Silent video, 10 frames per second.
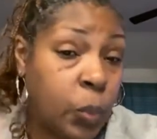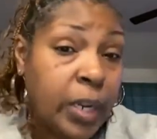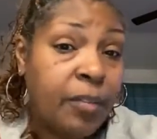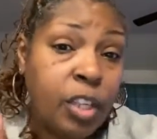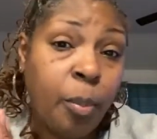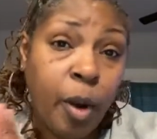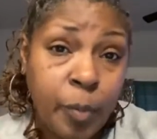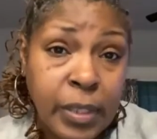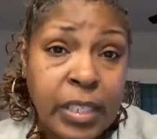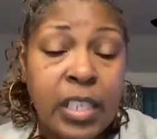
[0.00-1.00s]
whatever your
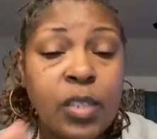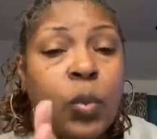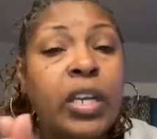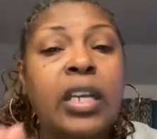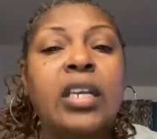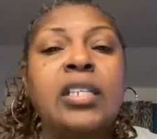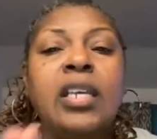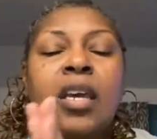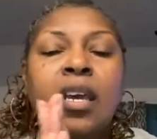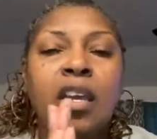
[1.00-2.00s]
purpose is, what it is
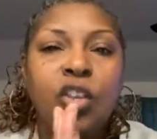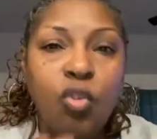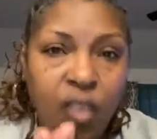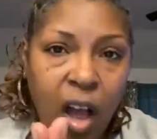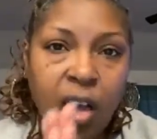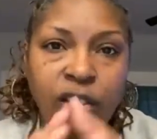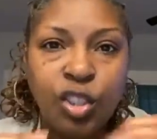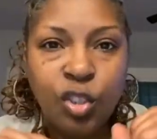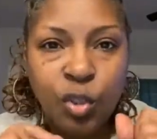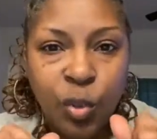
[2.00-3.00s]
you called to
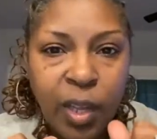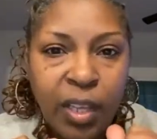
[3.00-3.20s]
do,